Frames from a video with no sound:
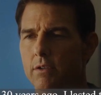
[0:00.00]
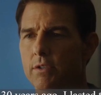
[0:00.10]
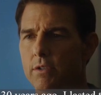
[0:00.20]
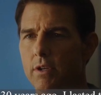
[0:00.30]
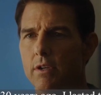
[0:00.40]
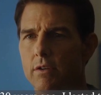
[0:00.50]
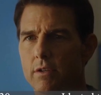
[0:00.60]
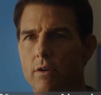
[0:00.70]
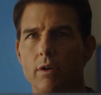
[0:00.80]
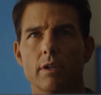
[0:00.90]
30 years
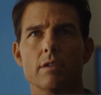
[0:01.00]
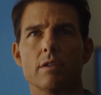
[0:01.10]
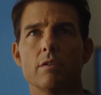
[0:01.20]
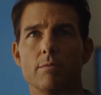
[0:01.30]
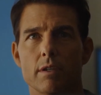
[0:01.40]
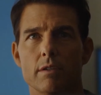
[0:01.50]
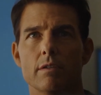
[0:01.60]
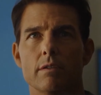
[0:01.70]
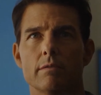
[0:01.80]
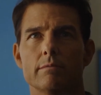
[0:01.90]
ago. I lasted two months.
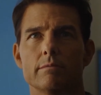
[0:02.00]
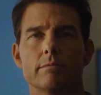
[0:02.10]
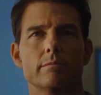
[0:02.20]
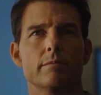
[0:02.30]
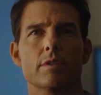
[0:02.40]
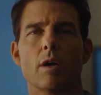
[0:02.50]
It's not where